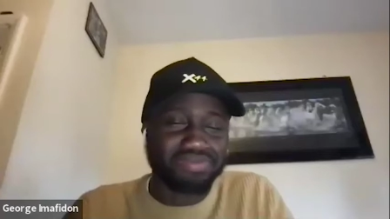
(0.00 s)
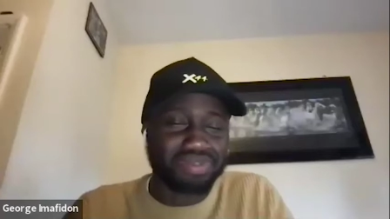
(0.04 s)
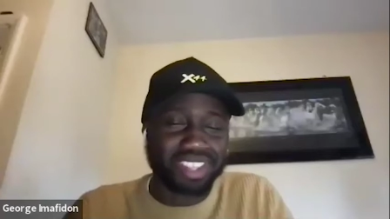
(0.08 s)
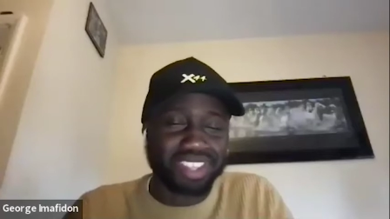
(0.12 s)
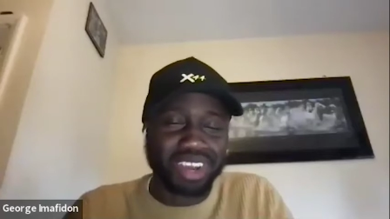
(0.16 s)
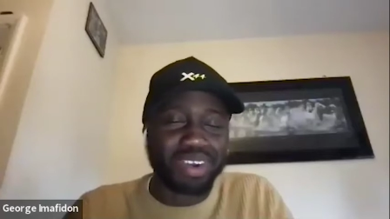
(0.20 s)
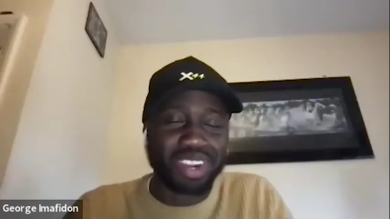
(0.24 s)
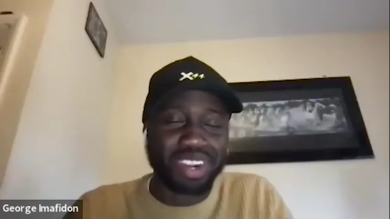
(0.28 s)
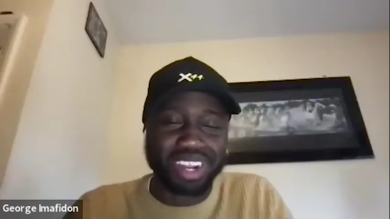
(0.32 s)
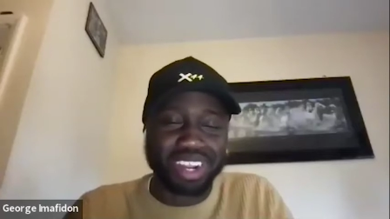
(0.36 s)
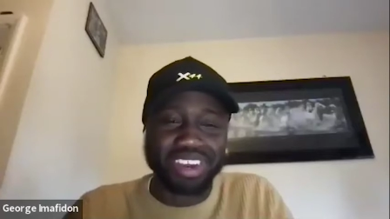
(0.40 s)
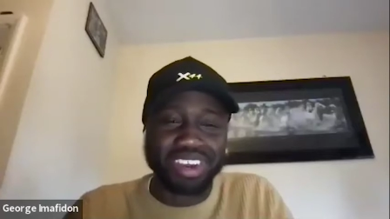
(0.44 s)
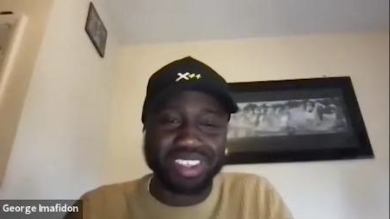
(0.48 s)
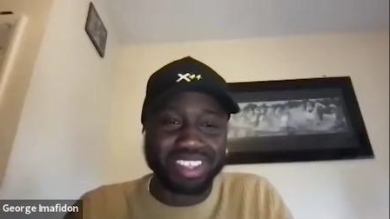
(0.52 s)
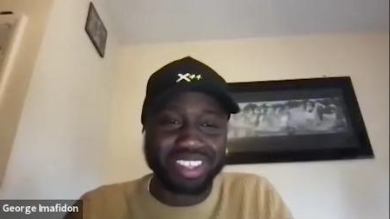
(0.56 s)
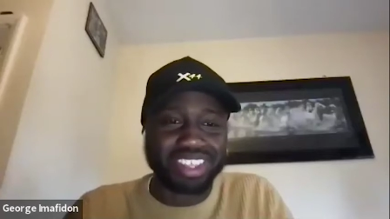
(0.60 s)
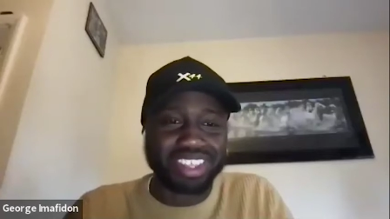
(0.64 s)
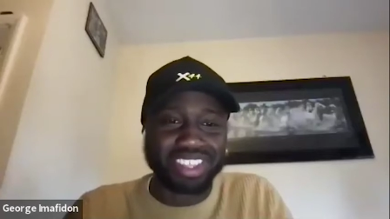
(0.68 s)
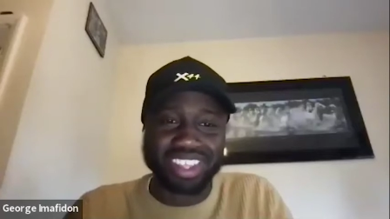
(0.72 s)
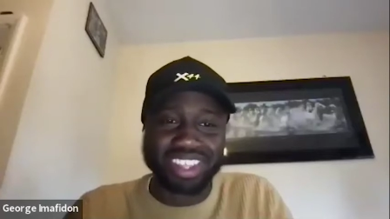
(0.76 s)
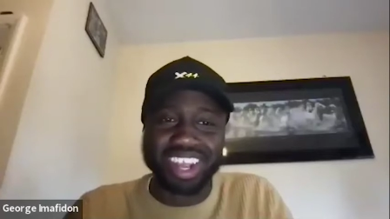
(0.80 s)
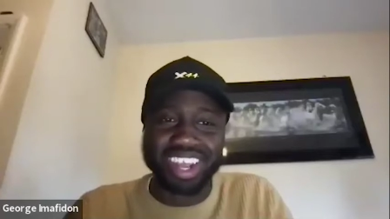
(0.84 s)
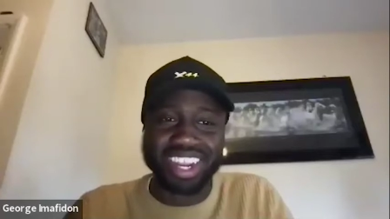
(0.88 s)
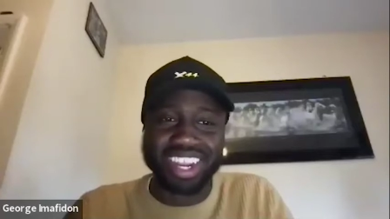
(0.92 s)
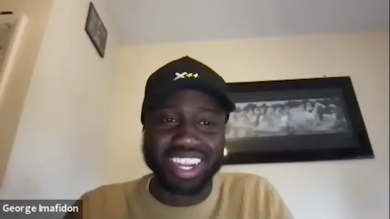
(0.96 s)
Someone else
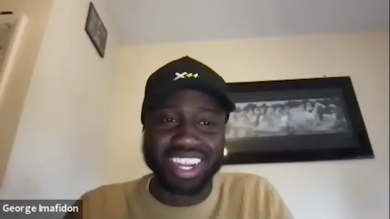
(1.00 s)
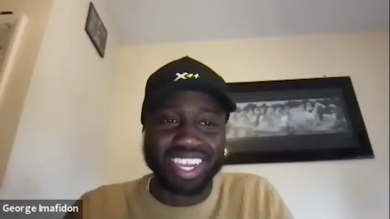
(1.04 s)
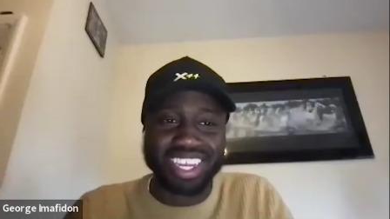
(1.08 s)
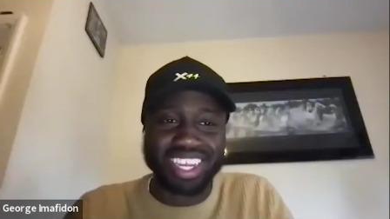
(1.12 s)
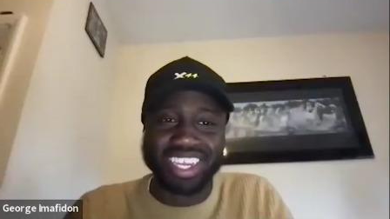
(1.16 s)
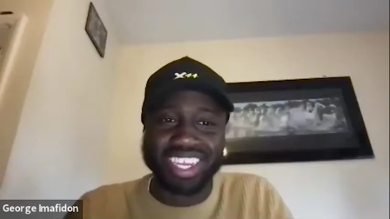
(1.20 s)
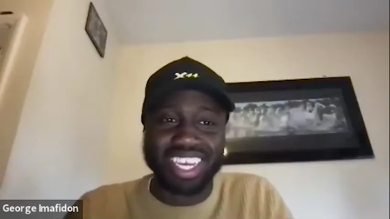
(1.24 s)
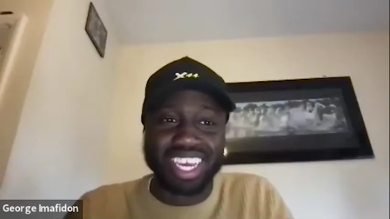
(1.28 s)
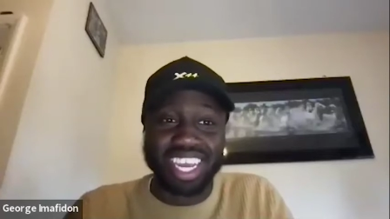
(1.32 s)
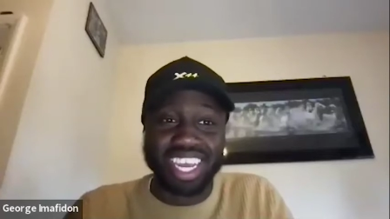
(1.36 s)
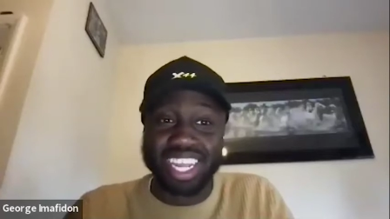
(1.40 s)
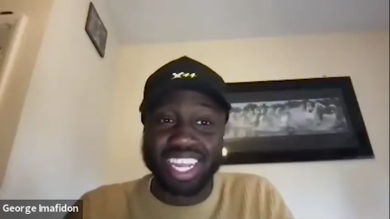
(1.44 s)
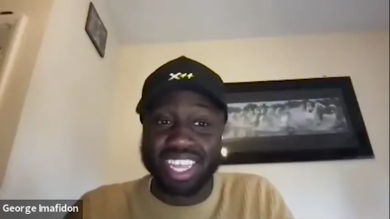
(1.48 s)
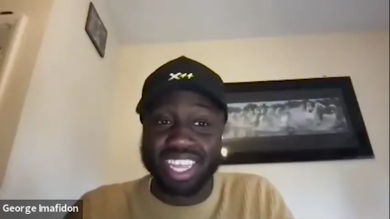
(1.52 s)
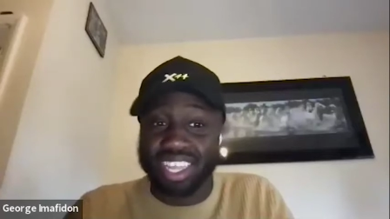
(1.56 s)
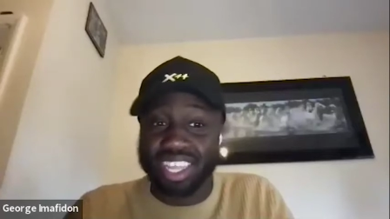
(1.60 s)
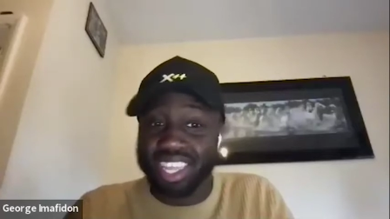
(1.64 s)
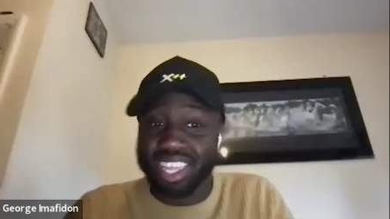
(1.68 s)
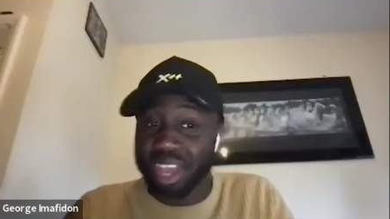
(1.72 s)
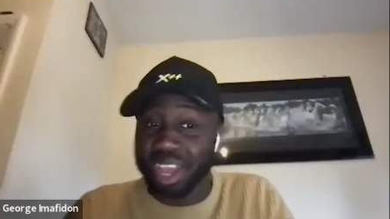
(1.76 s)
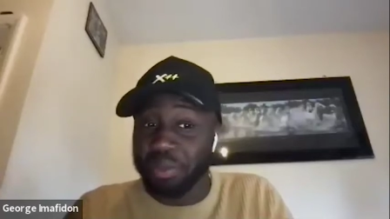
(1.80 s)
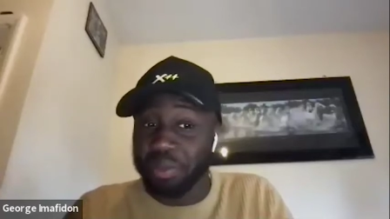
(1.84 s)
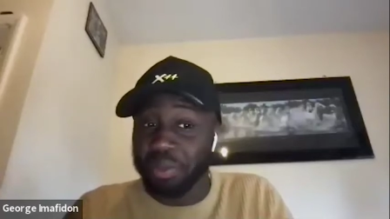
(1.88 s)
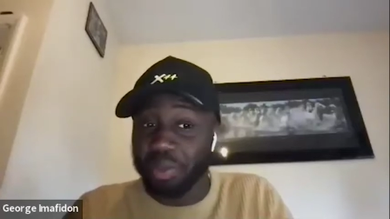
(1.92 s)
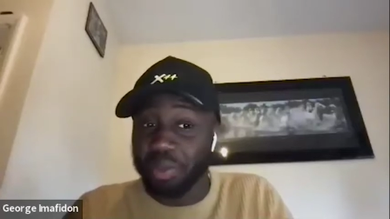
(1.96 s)
has done it in
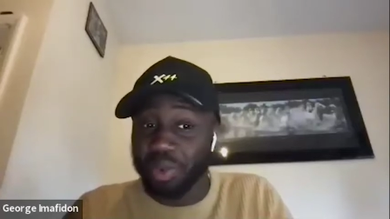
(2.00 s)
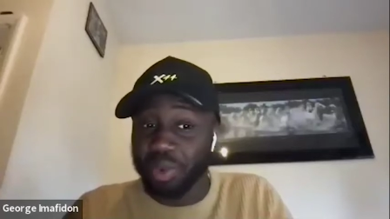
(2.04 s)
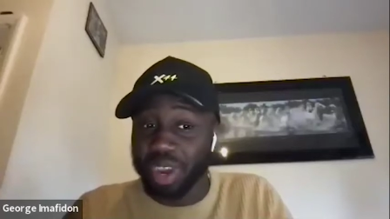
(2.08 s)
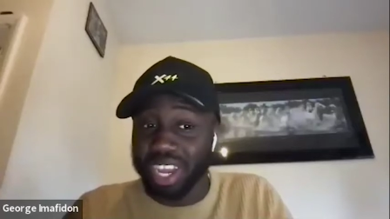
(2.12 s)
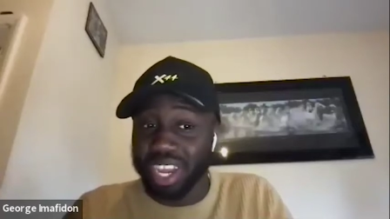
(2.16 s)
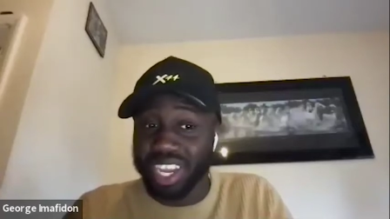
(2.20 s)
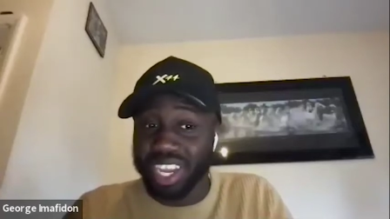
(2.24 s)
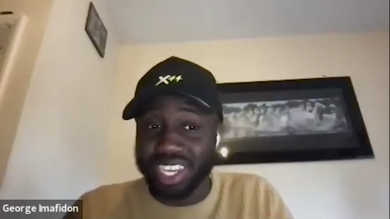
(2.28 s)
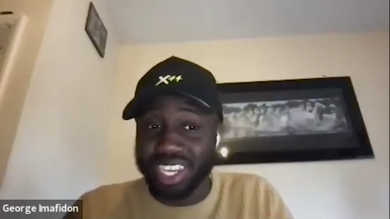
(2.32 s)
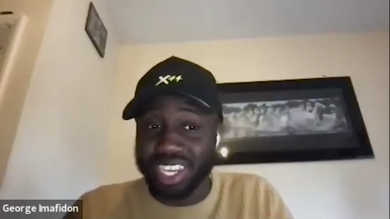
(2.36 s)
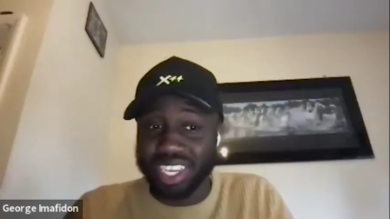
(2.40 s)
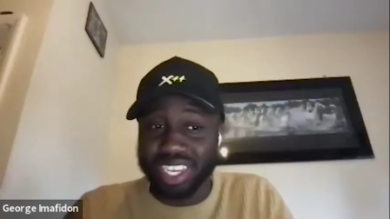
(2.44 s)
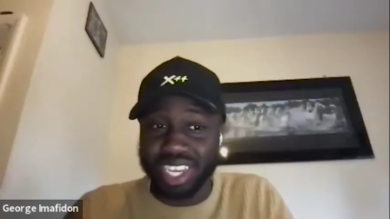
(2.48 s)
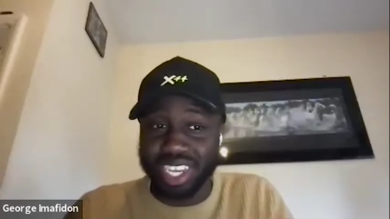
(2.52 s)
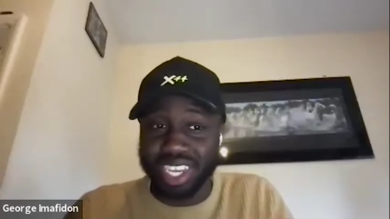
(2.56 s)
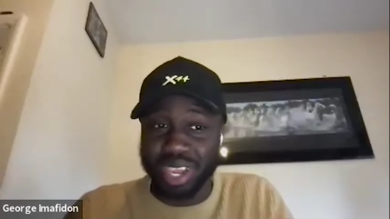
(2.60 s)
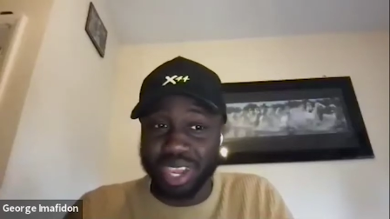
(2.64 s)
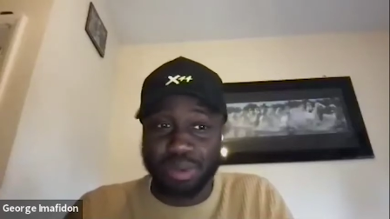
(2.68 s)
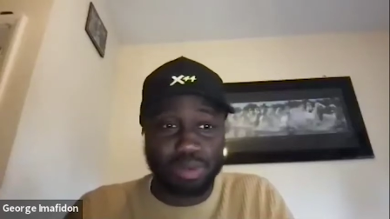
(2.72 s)
some way, shape,